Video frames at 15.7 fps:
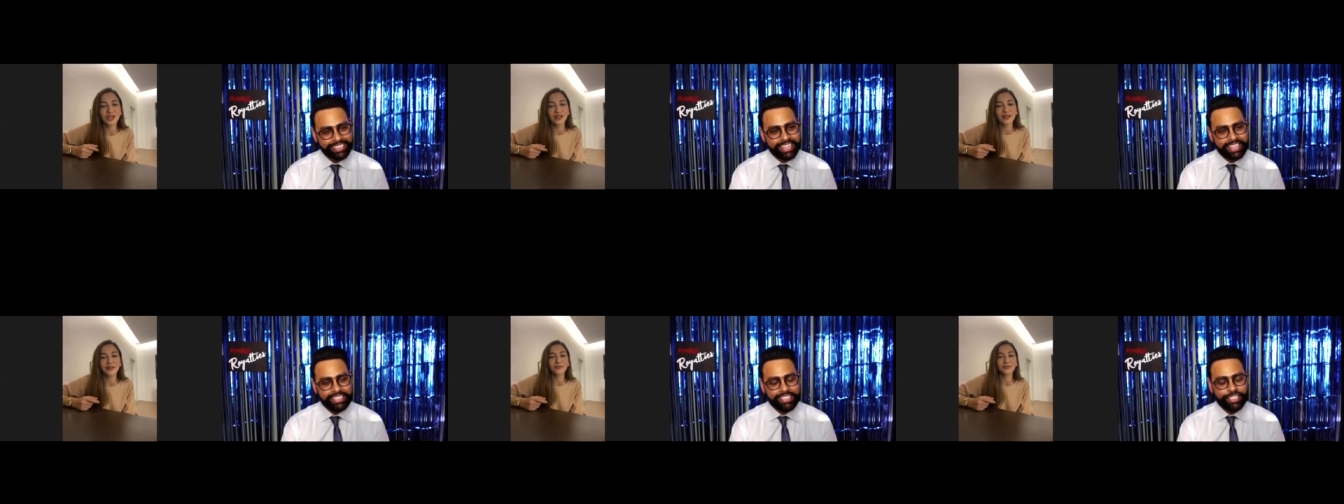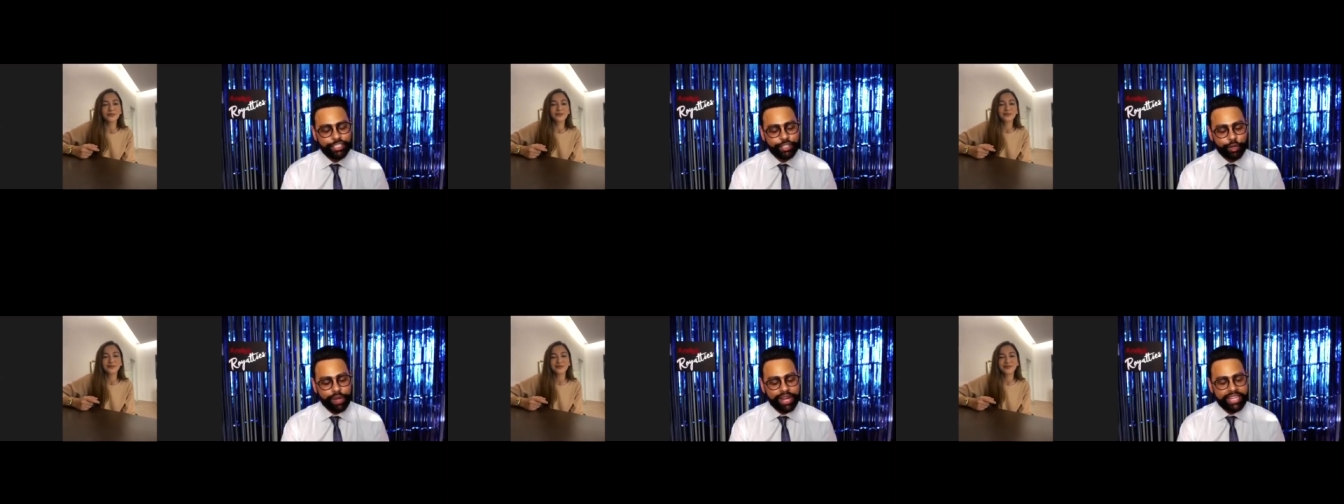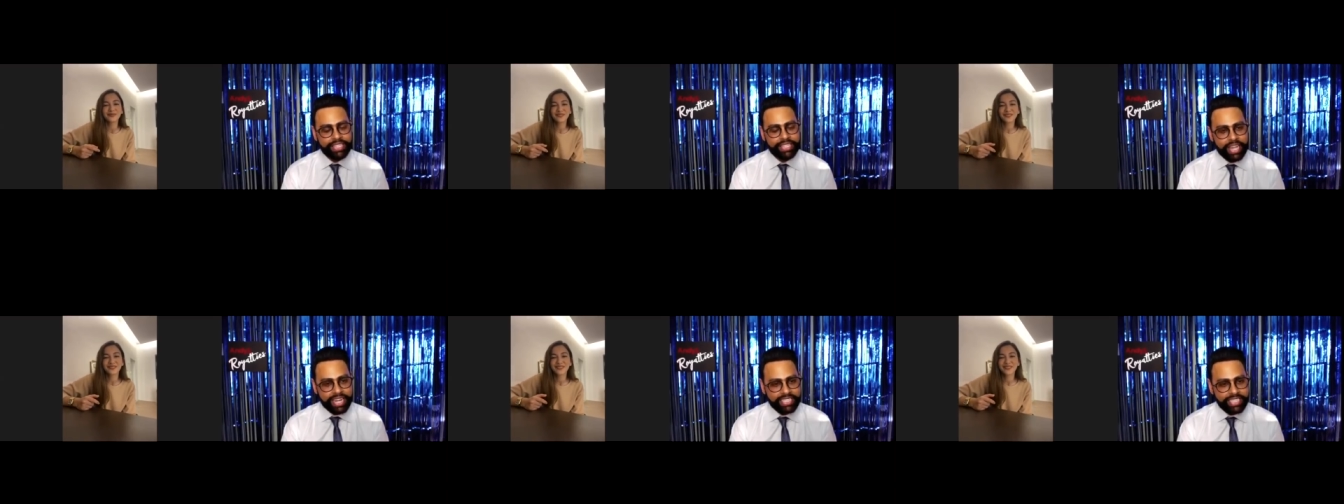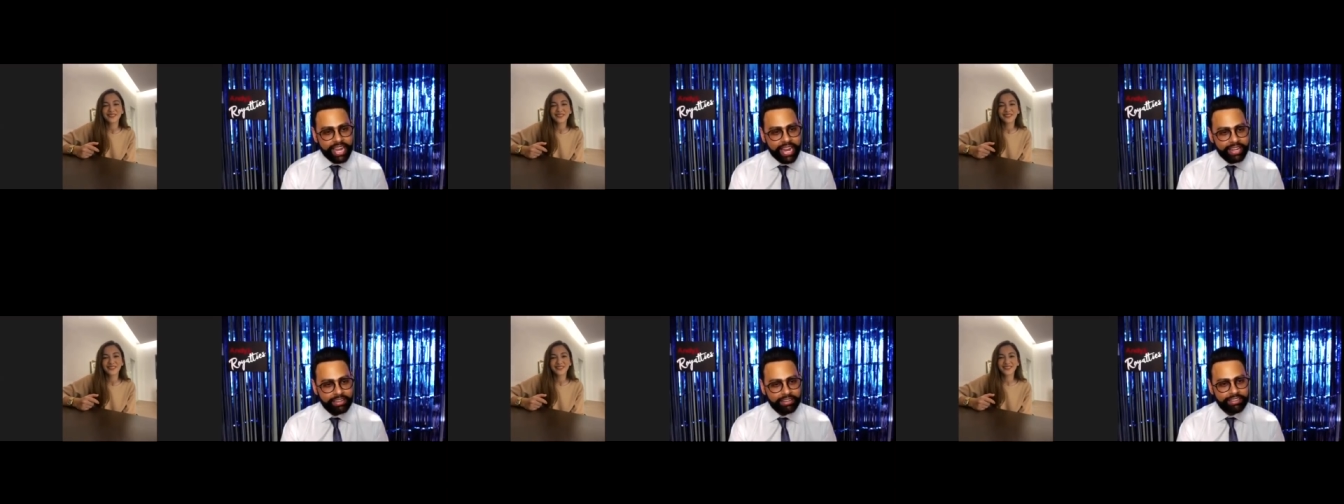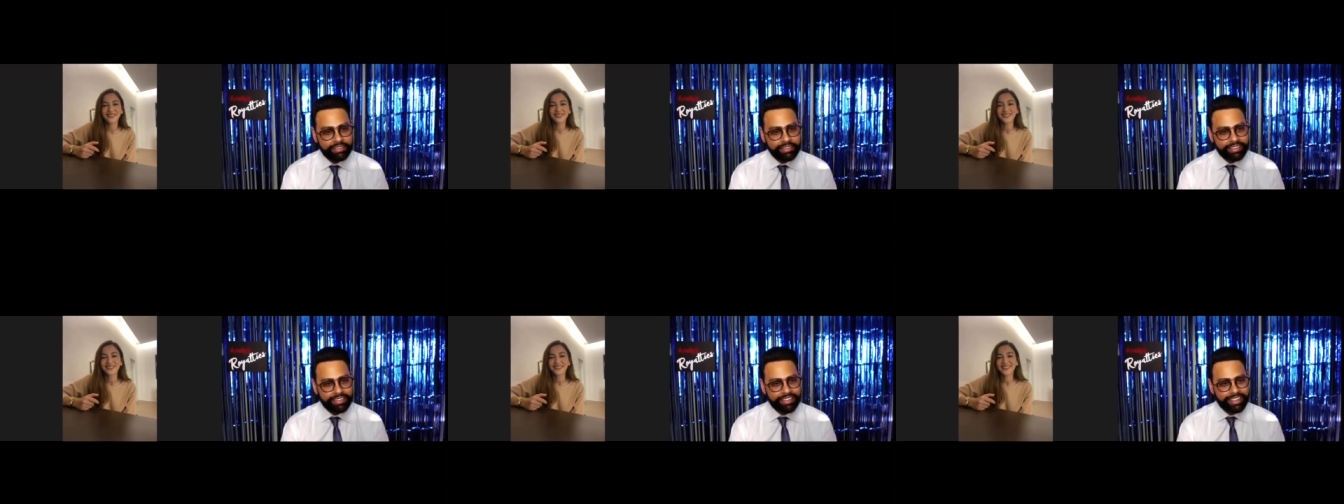That's so exciting.
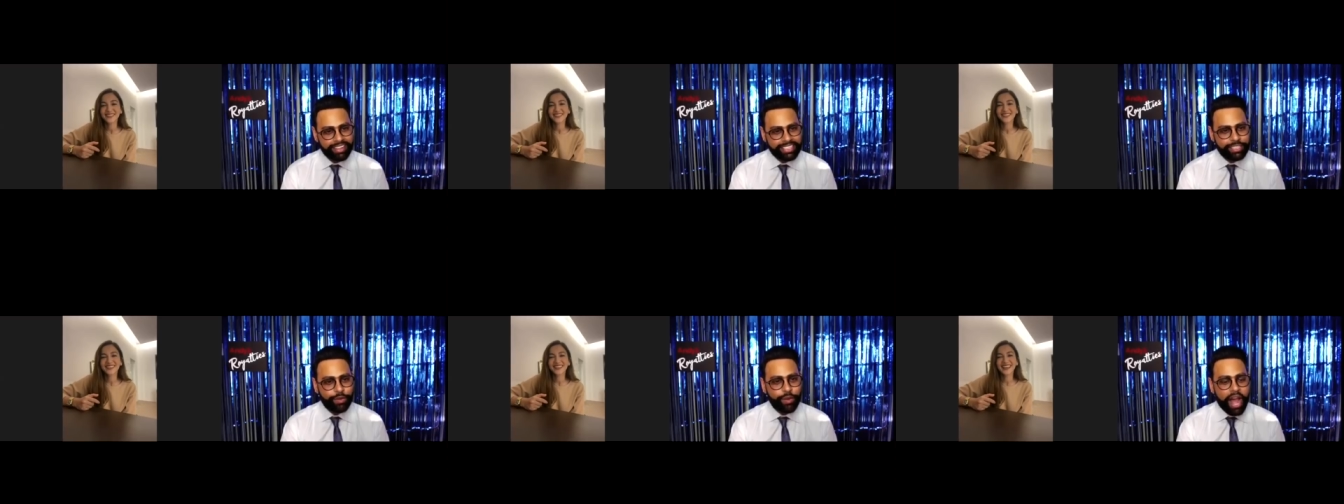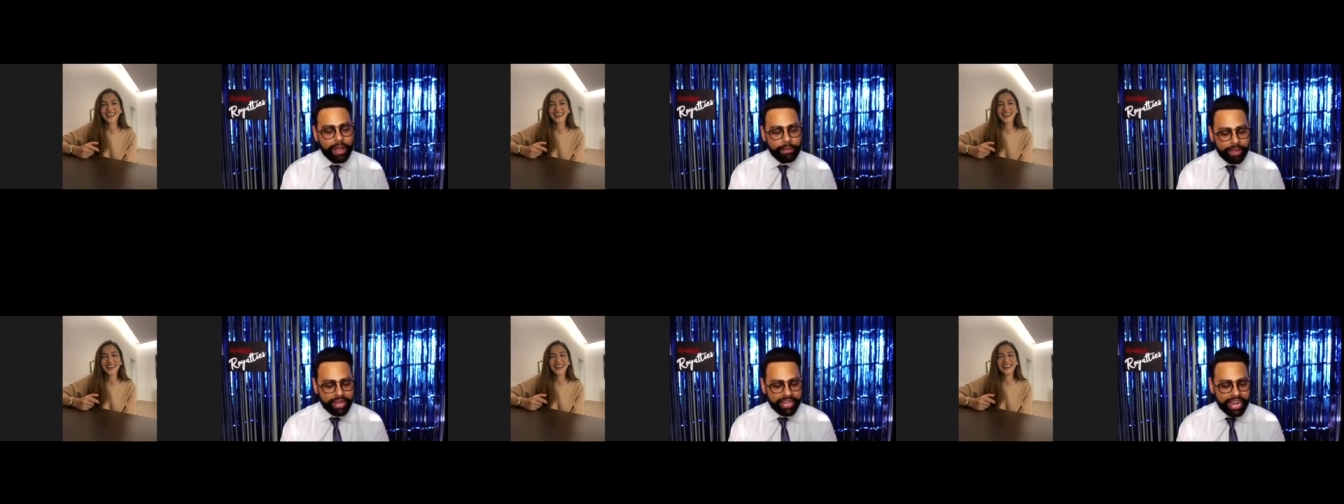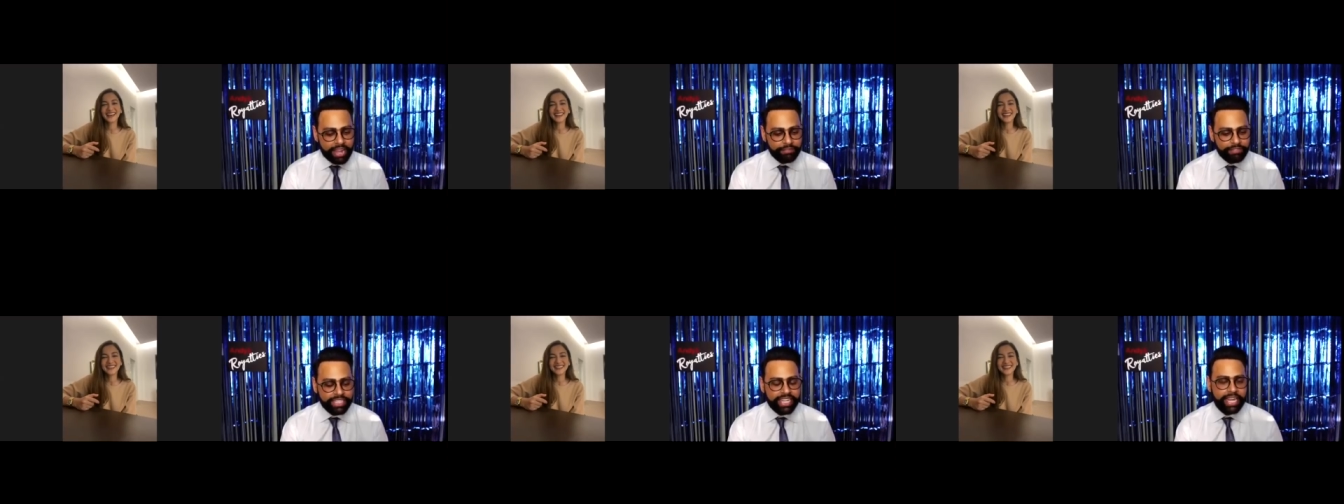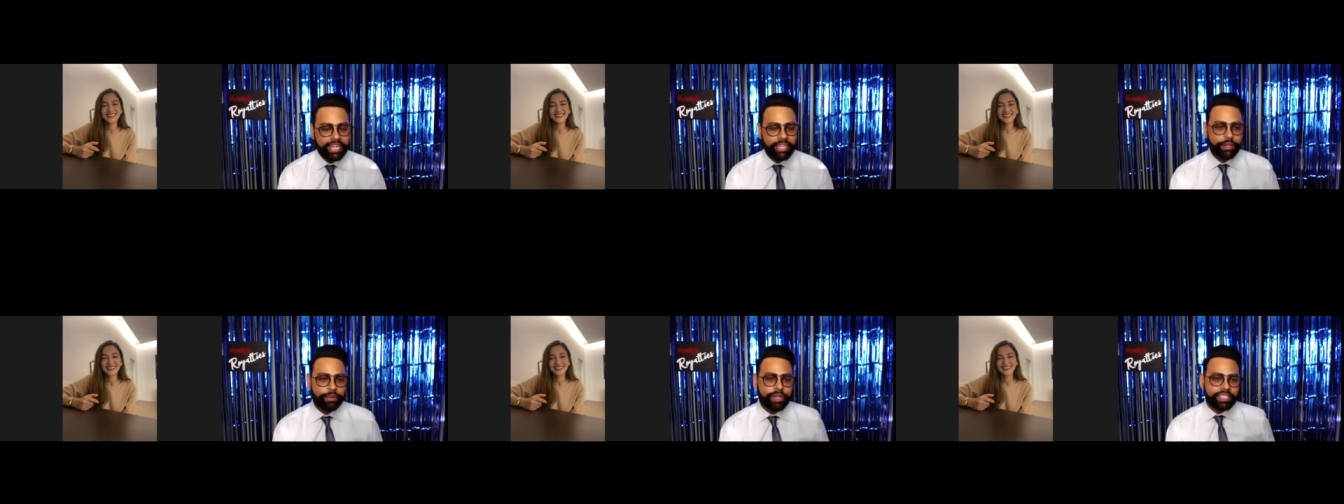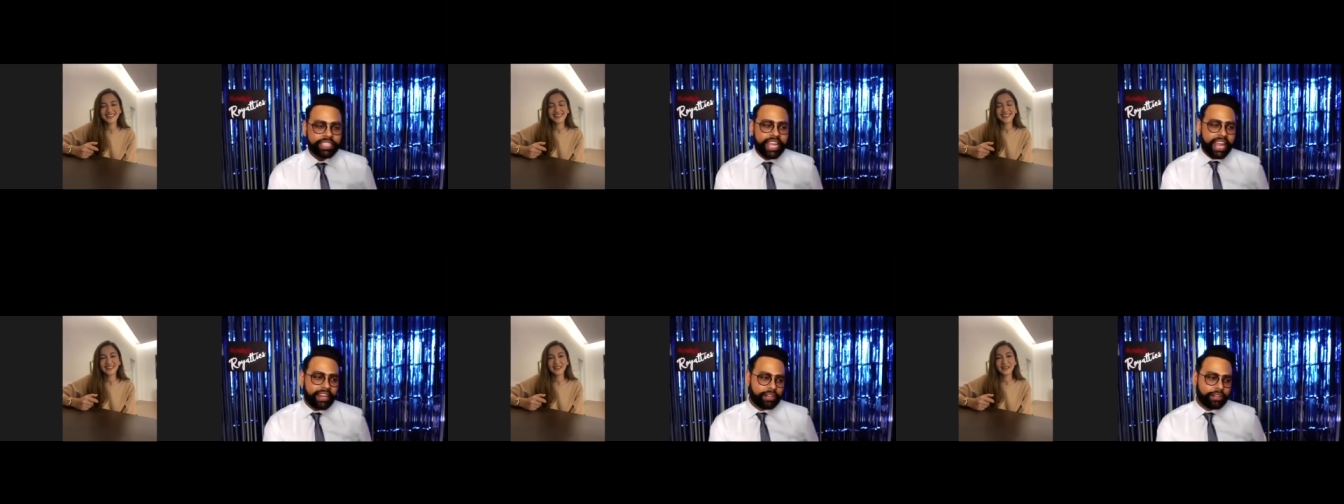So I might have to get you at
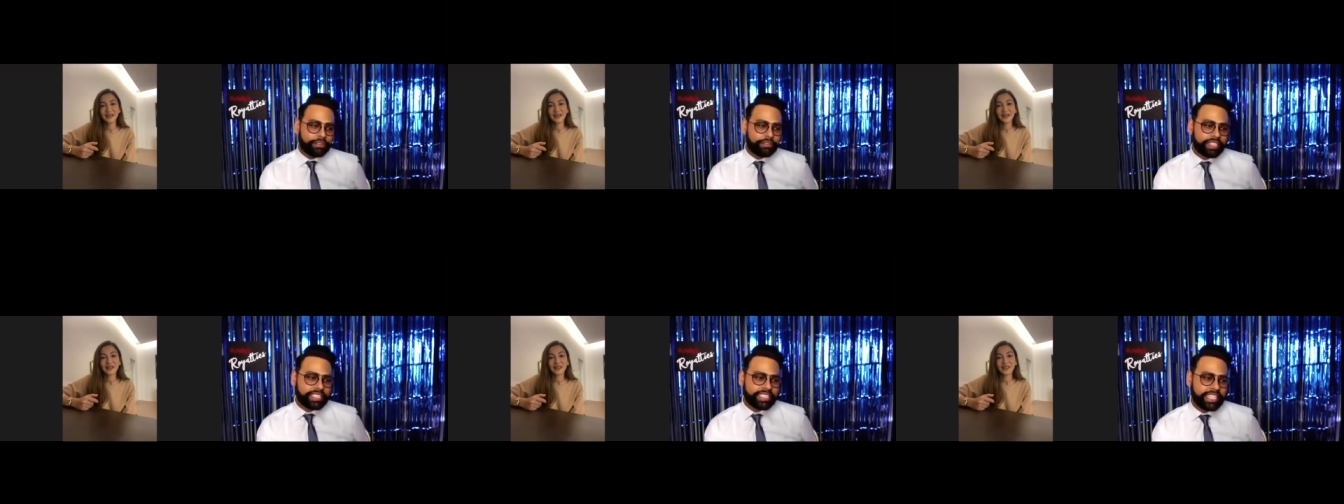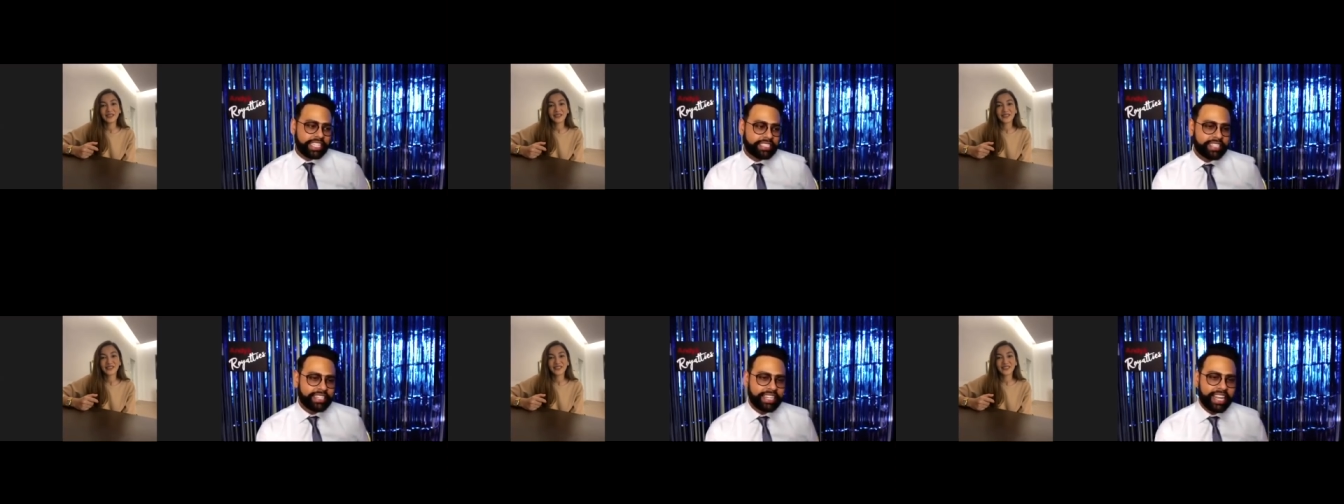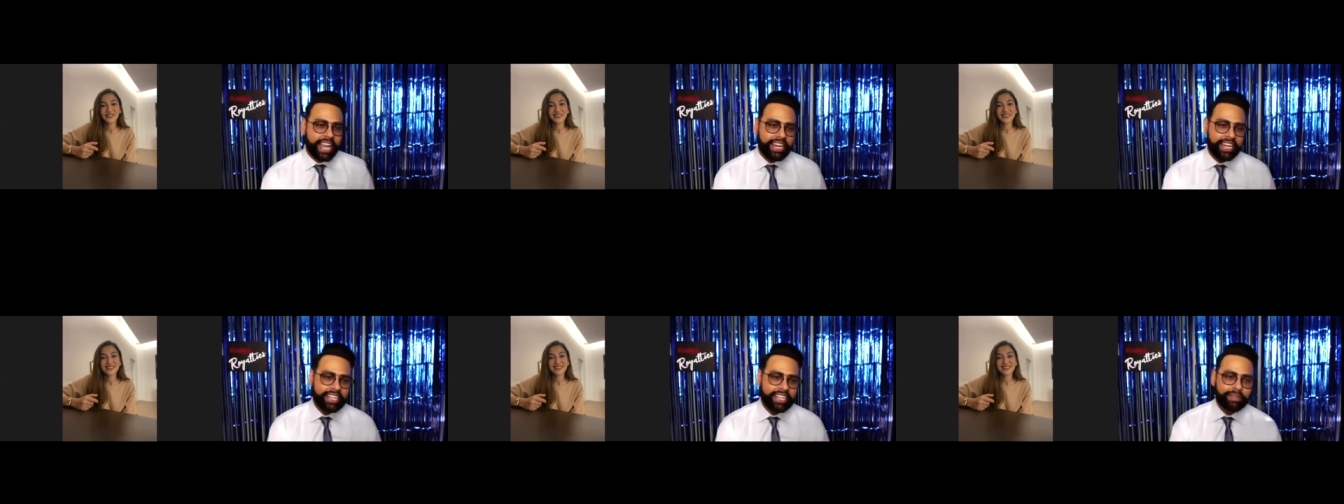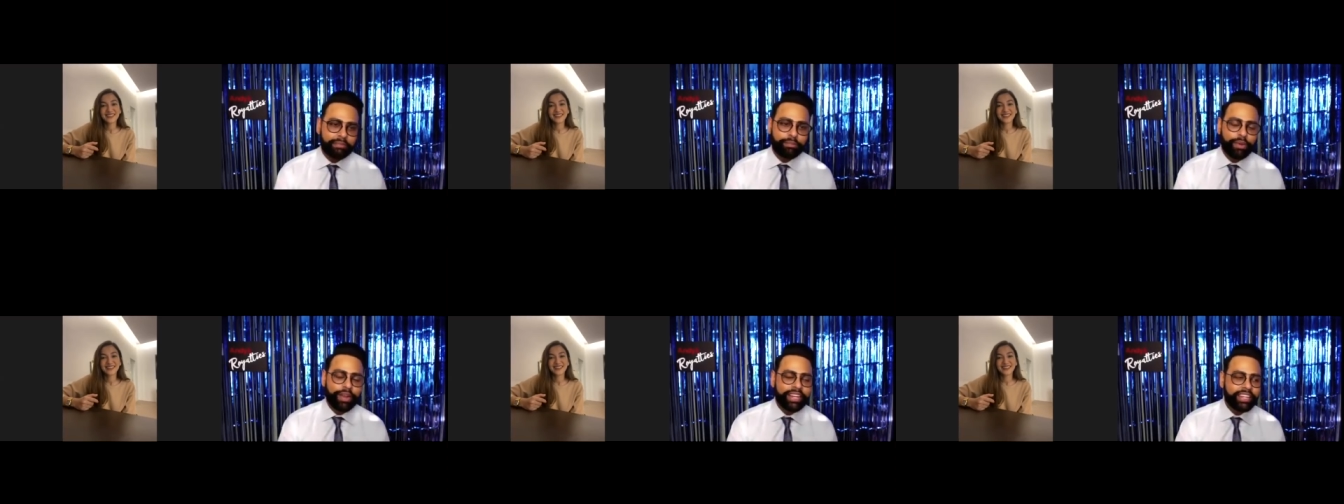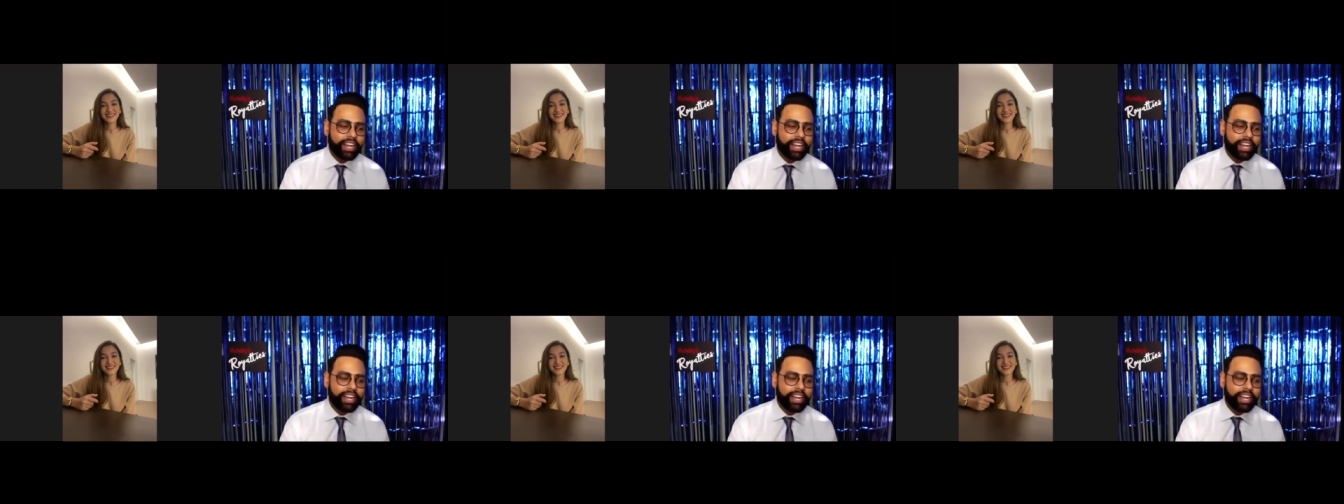the end of the season again at some point.